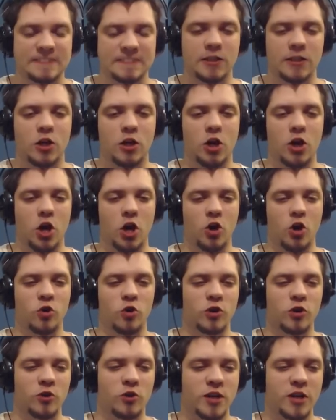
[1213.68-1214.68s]
Oh,
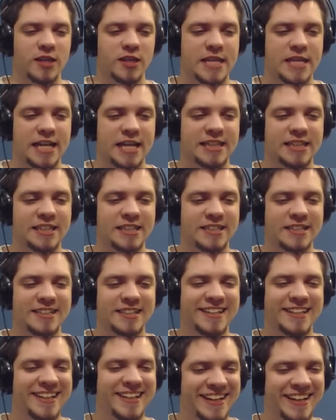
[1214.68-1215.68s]
look at that.
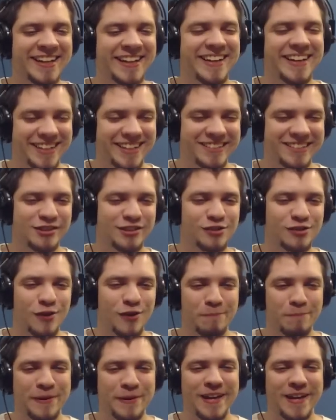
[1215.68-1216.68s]
Drop
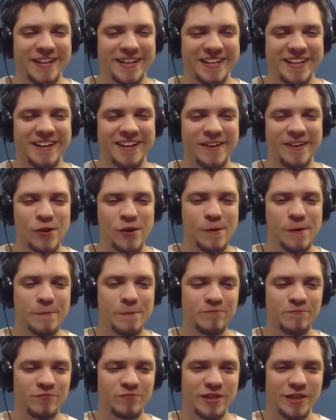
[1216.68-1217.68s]
kick.
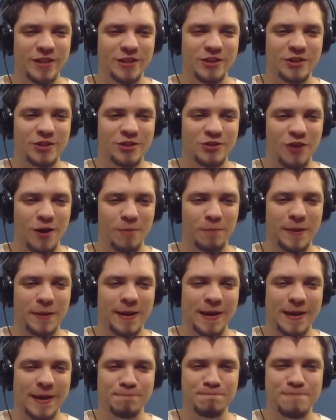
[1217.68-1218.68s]
Drop
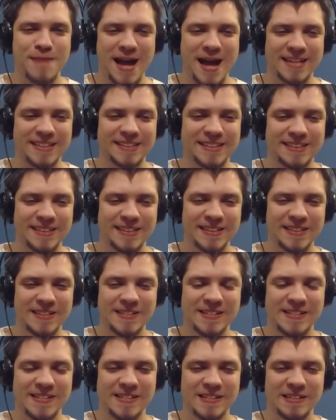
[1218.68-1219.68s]
kick Max.
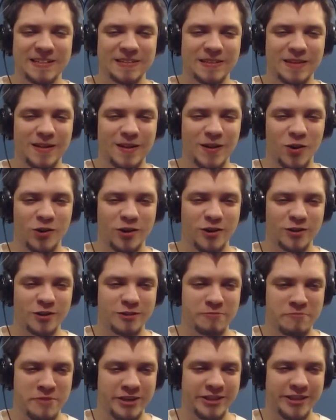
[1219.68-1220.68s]
Glorious
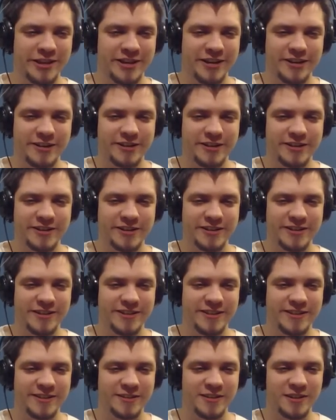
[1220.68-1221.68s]
murderer.
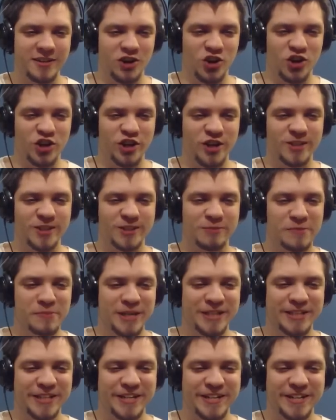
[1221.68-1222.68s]
Glorious
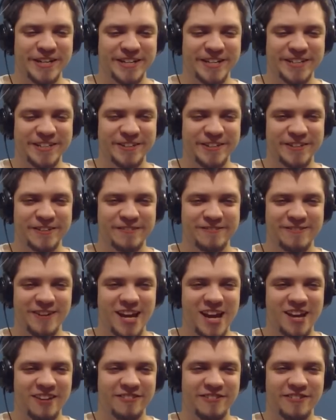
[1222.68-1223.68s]
murderer of
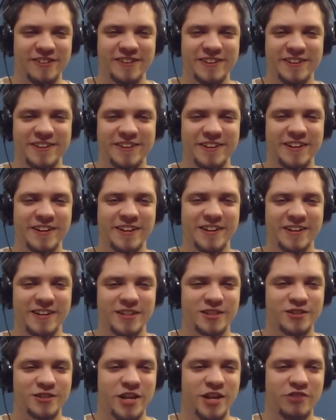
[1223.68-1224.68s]
life. Let's
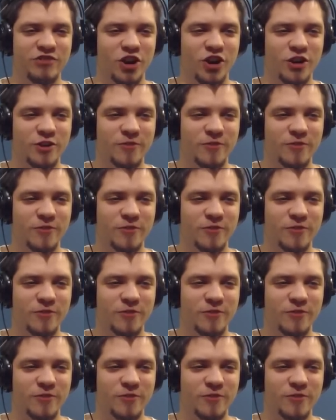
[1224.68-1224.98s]
carry on.